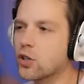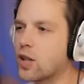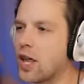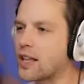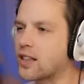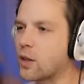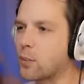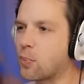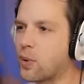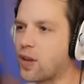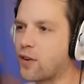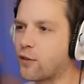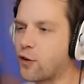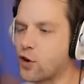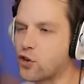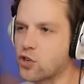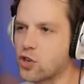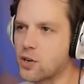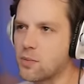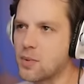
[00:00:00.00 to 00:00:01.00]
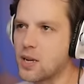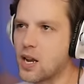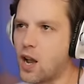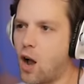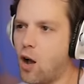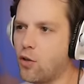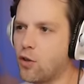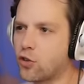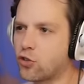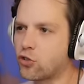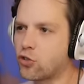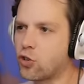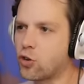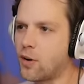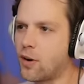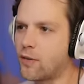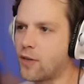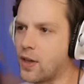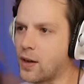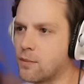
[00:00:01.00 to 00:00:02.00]
like the big version of me. Oh, there's two
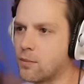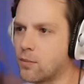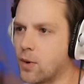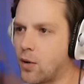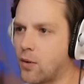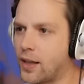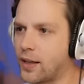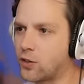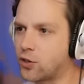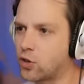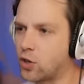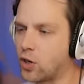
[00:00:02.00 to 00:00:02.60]
of them. Oh, that's